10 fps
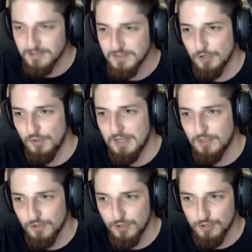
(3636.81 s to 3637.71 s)
So like
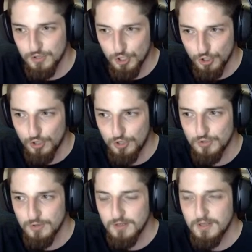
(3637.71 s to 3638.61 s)
the
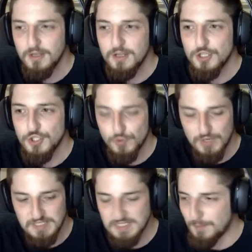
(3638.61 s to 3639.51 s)
girl
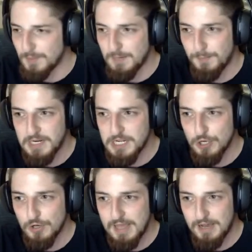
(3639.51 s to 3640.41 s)
dresses up in a bunny
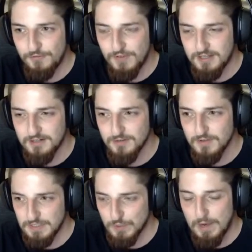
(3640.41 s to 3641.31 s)
girl outfit
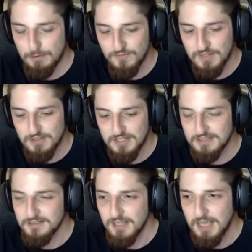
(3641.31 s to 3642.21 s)
that's quite
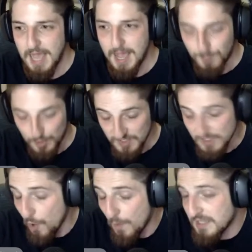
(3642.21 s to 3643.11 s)
revealing, because
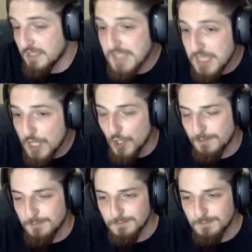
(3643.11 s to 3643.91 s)
no one can see her.